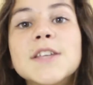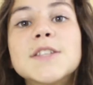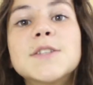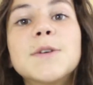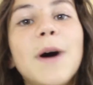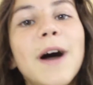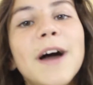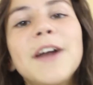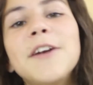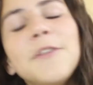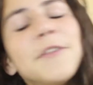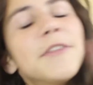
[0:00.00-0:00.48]

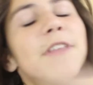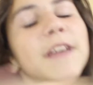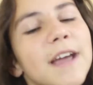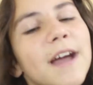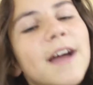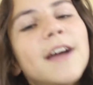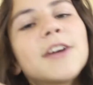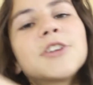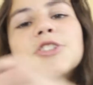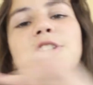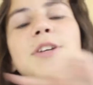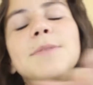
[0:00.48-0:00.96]
So I don't think
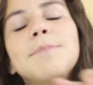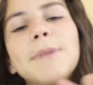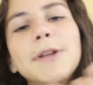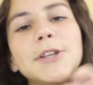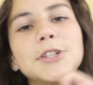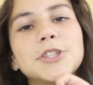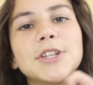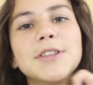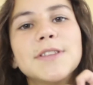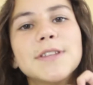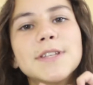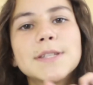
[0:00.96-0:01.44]
I actually
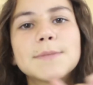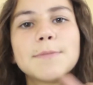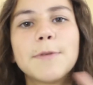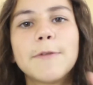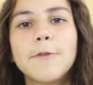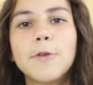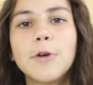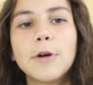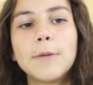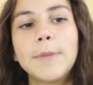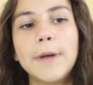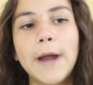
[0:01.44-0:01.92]
mentioned this
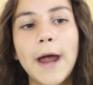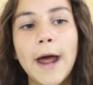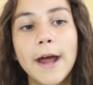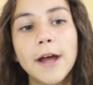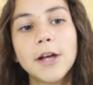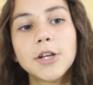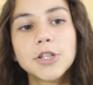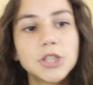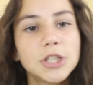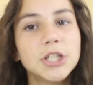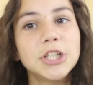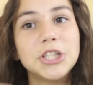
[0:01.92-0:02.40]
before, but I
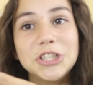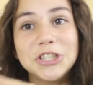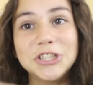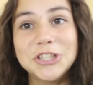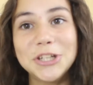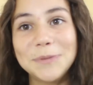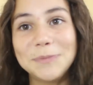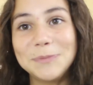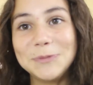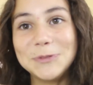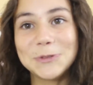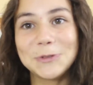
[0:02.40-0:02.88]
actually
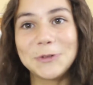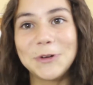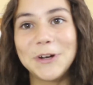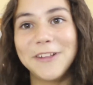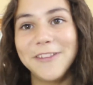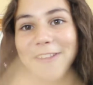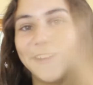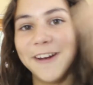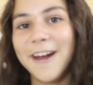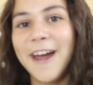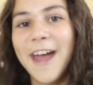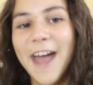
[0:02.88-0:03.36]
ship
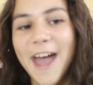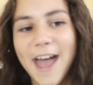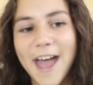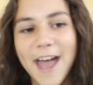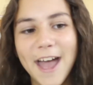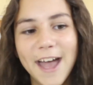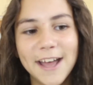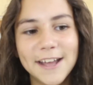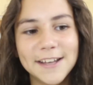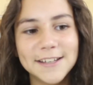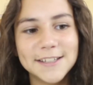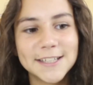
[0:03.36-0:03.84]
Troyler
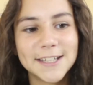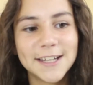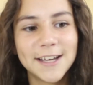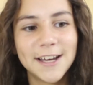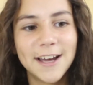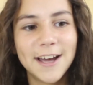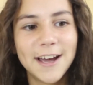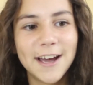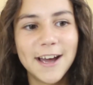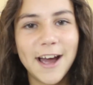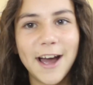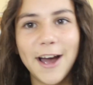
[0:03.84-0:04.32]
and
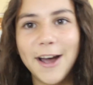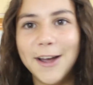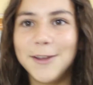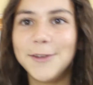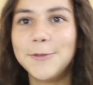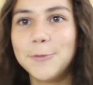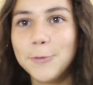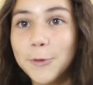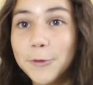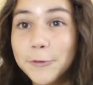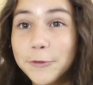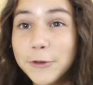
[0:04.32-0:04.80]
I
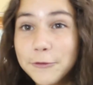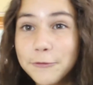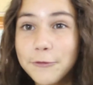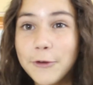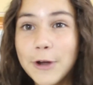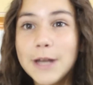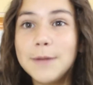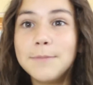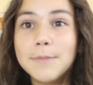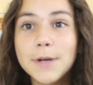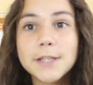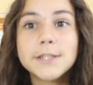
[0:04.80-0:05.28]
will
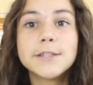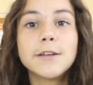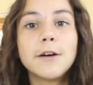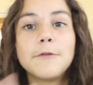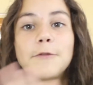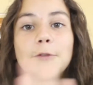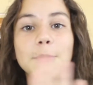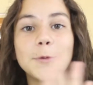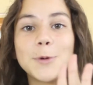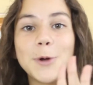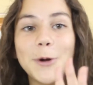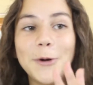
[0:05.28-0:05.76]
refrain
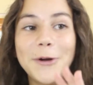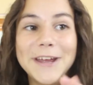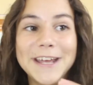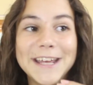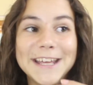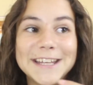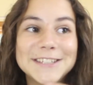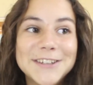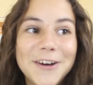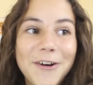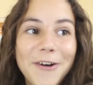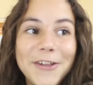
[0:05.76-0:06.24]
myself from going
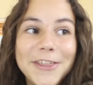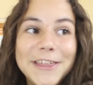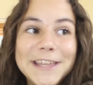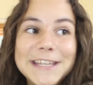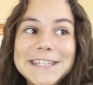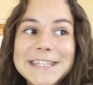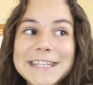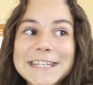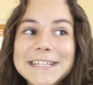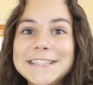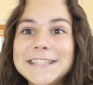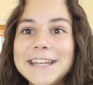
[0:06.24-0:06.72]
into all the
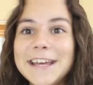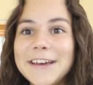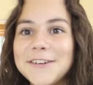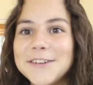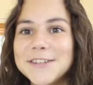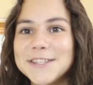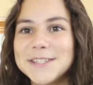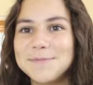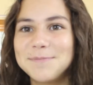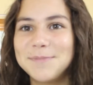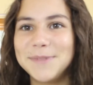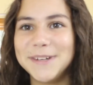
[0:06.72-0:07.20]

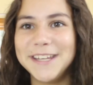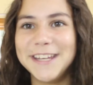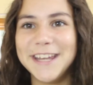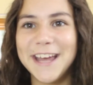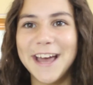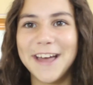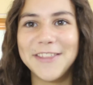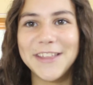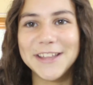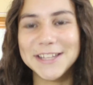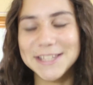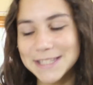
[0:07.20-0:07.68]
details, but
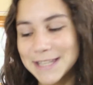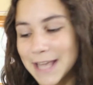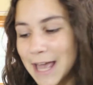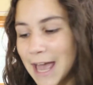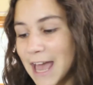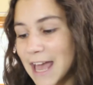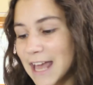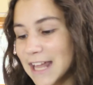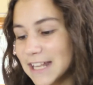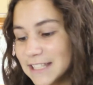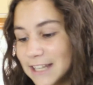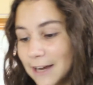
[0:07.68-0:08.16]
yeah, that's
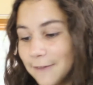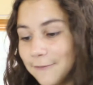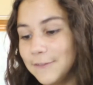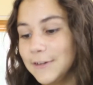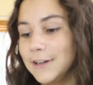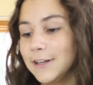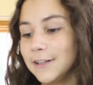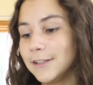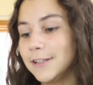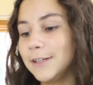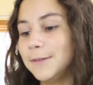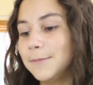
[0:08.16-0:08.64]

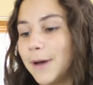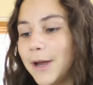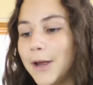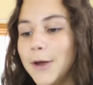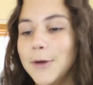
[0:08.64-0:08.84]
definitely my